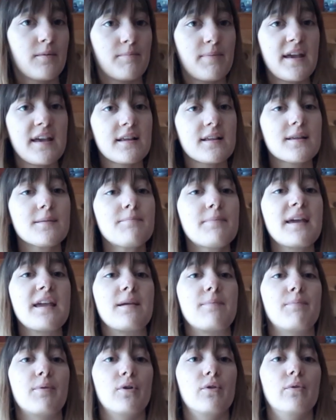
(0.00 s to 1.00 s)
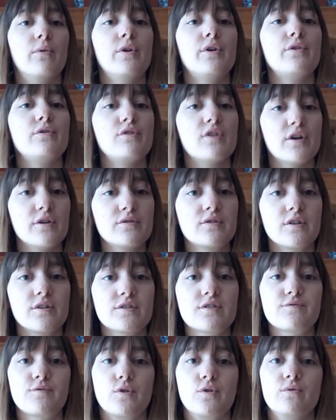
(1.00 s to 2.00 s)
Pick some people who know
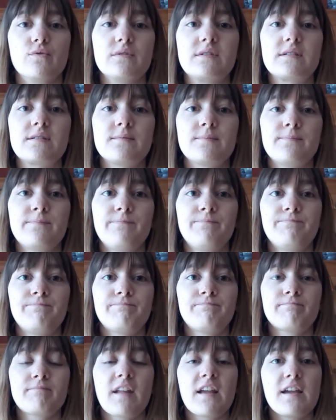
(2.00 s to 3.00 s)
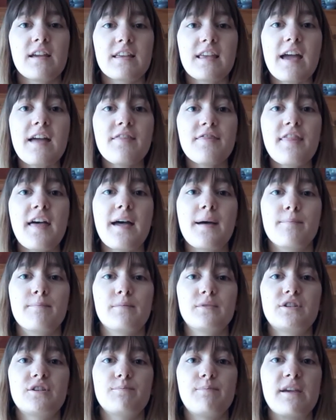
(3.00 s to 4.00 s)
God's rules. Get
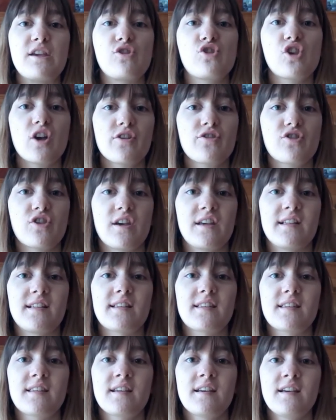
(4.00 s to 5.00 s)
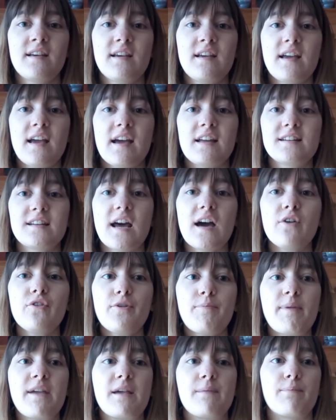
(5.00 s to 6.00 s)
them to be judges and tell the
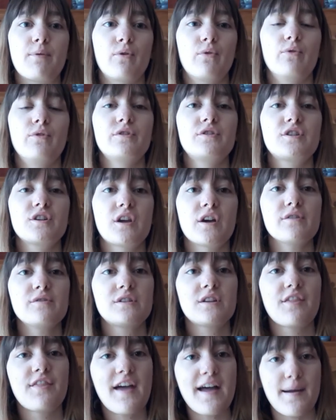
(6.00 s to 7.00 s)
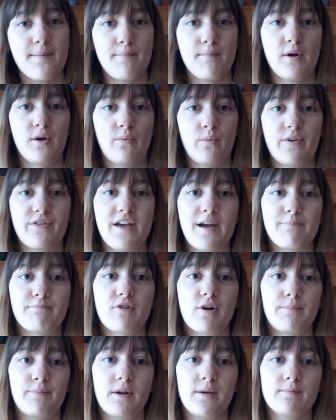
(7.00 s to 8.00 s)
people to go to them with their
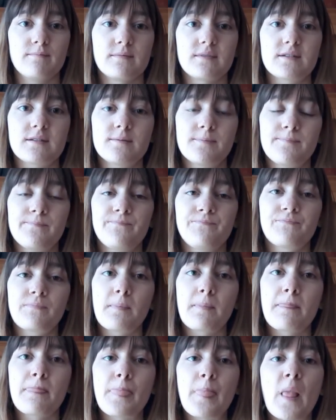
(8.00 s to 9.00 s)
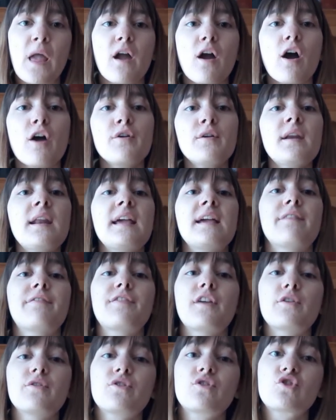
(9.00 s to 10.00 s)
problems. Only if
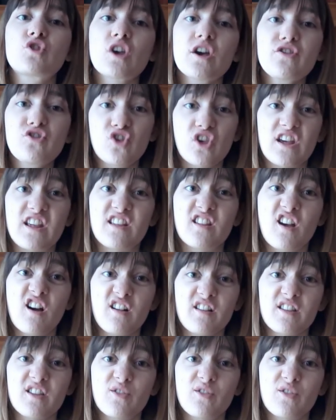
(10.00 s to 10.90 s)
those judges can't